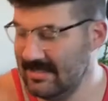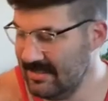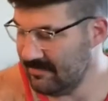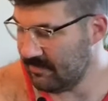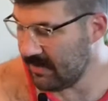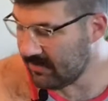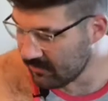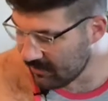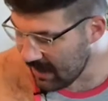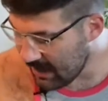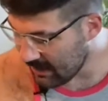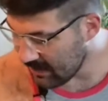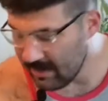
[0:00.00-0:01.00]
But it's
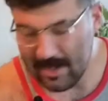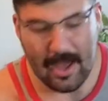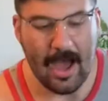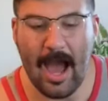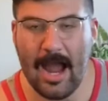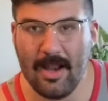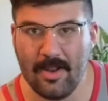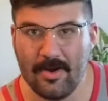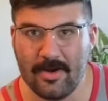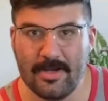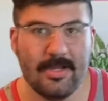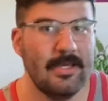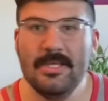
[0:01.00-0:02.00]
okay. I
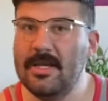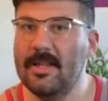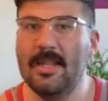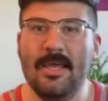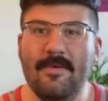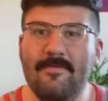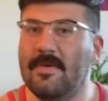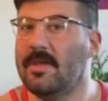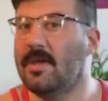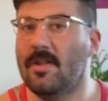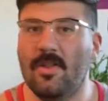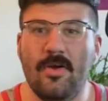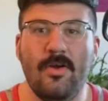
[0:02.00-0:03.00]
learned. You live, you
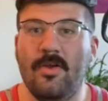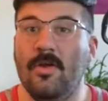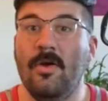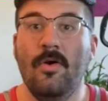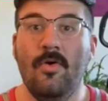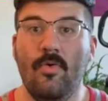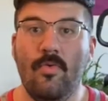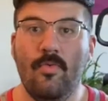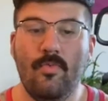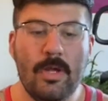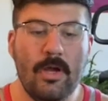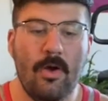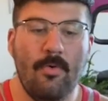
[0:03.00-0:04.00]
learn, we
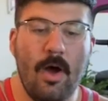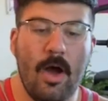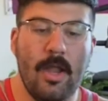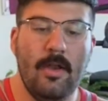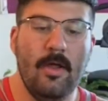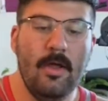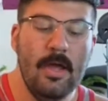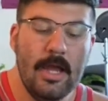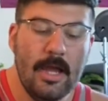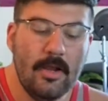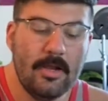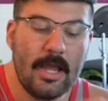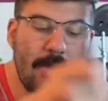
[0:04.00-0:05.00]
go on.
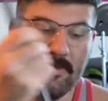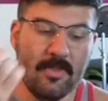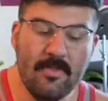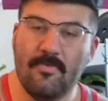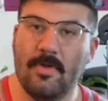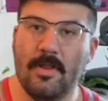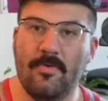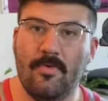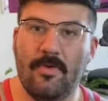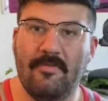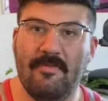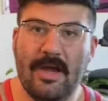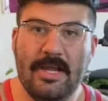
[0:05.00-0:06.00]
It came with this really cool
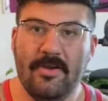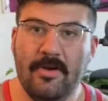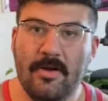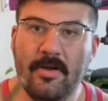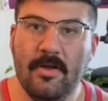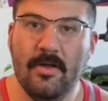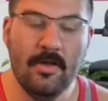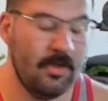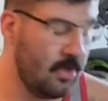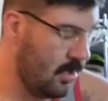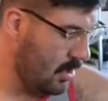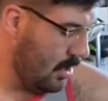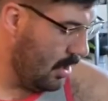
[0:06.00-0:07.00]
divider
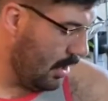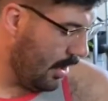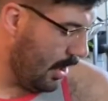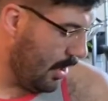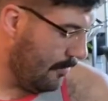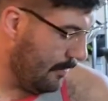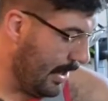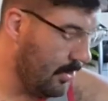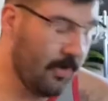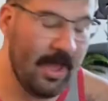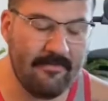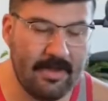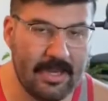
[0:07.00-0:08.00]
um, I don't
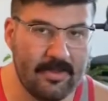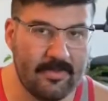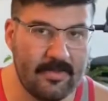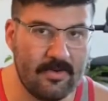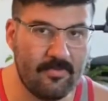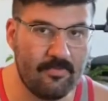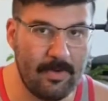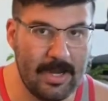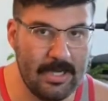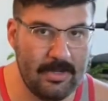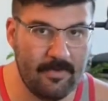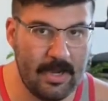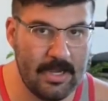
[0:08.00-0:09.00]
have any seeds ready
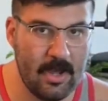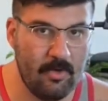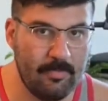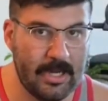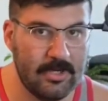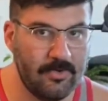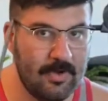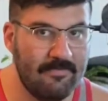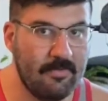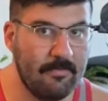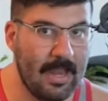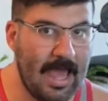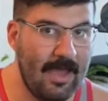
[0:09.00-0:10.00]
right now, but I do have
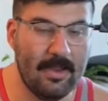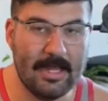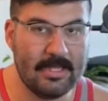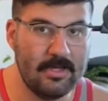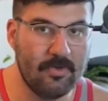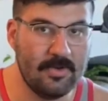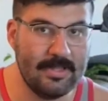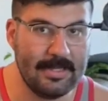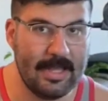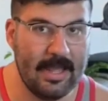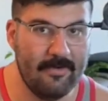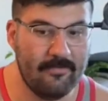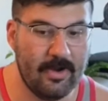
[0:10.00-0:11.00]
some, la- like, the only thing I
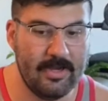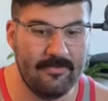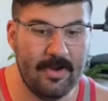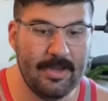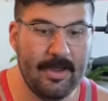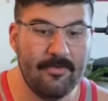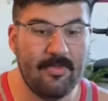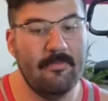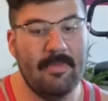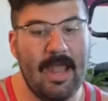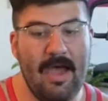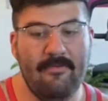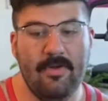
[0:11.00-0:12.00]
have ready right now is some
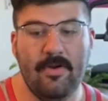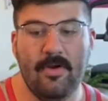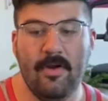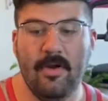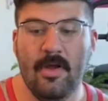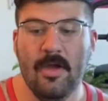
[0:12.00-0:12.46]
lavender.